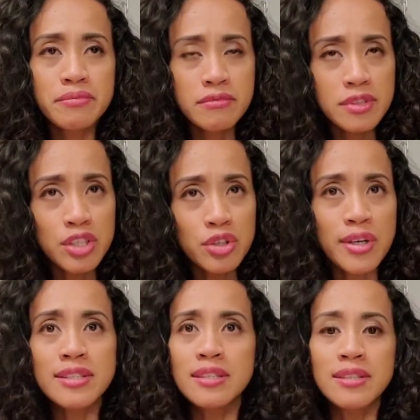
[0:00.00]
the
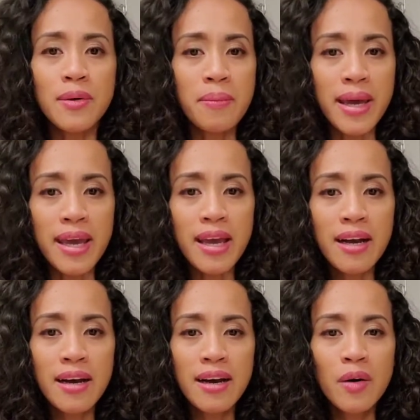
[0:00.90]
choices you
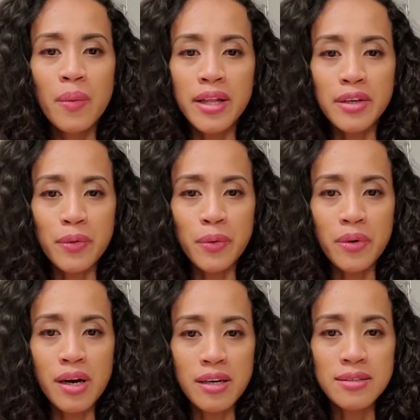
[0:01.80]
make when
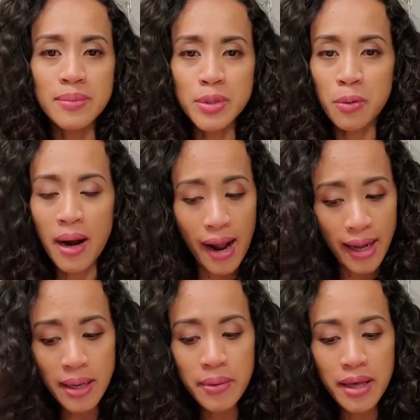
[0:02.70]
you
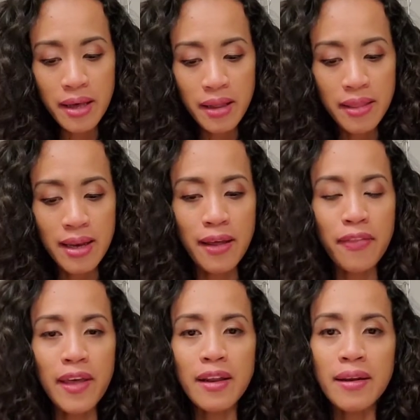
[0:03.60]
subscribe, then I
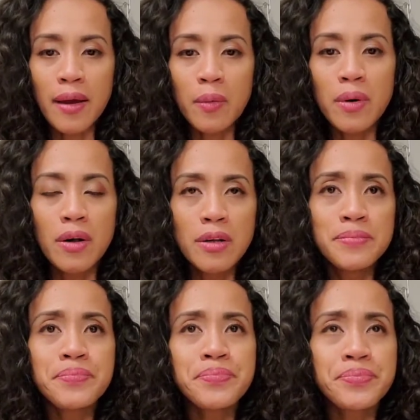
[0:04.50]
think they will